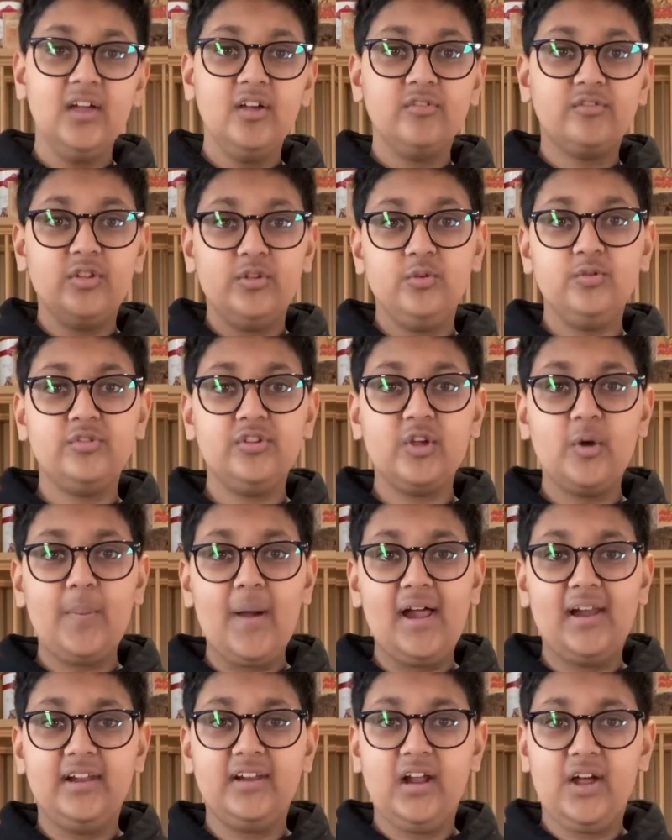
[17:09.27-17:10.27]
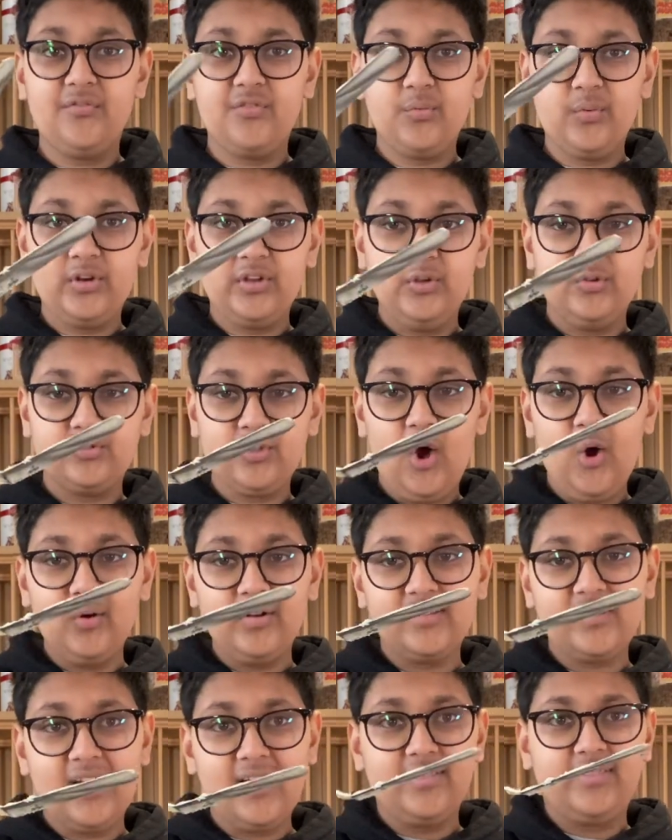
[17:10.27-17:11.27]
So using your palette knife, you want to use the whole
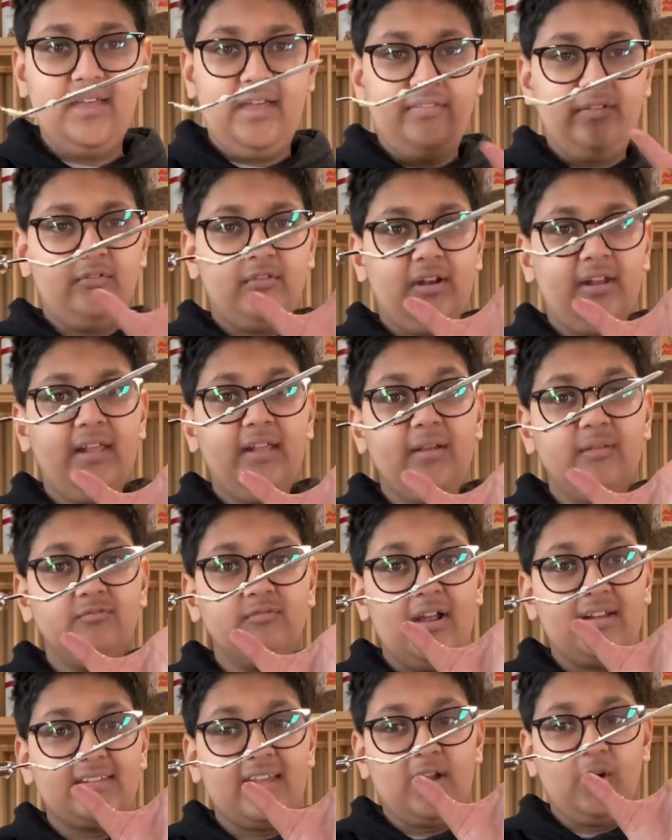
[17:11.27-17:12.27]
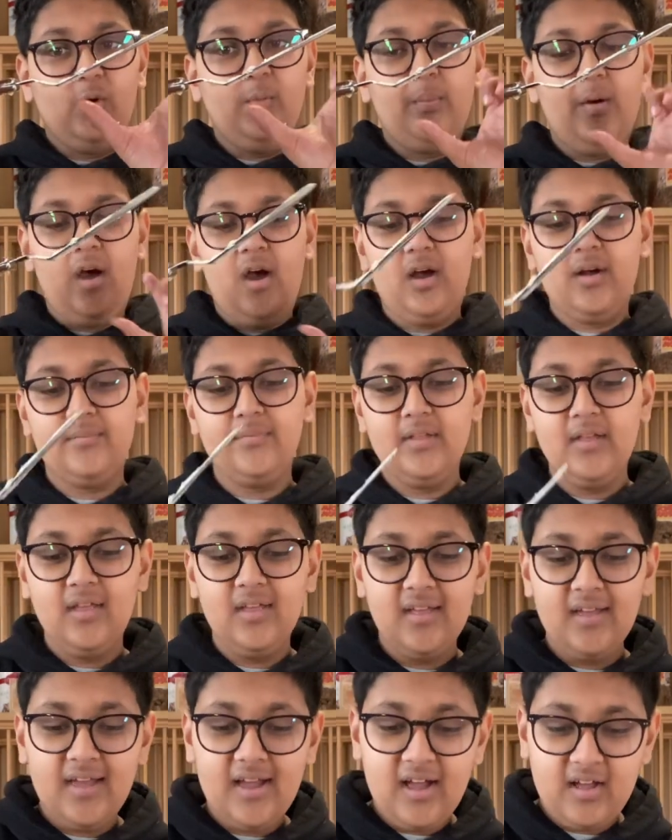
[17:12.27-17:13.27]
entire thing, the really rectangle part,
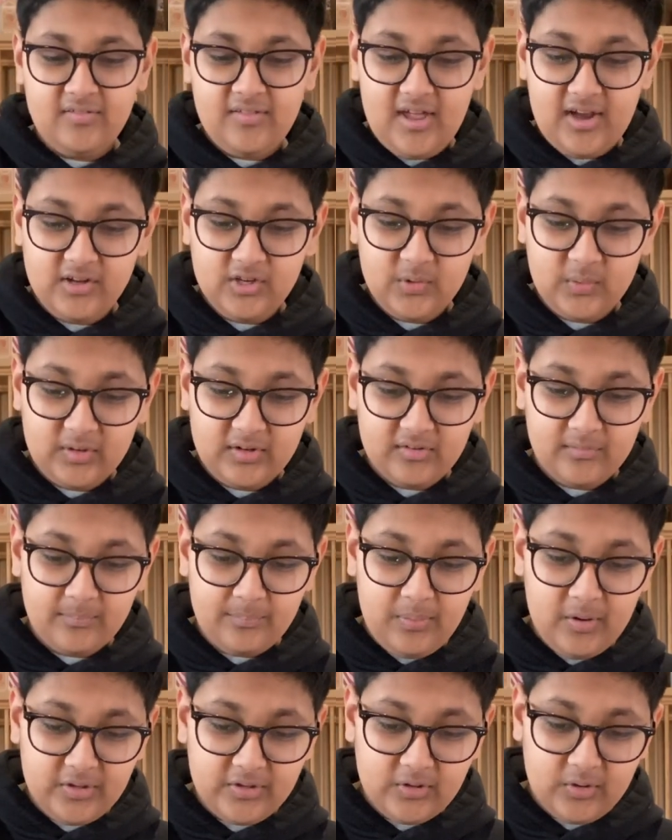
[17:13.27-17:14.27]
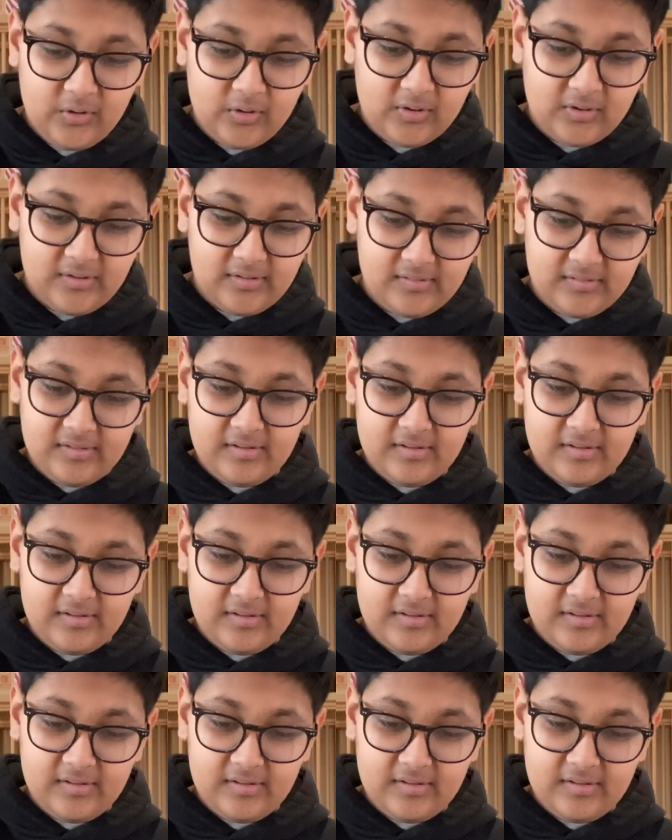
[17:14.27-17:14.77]
and then you want to put your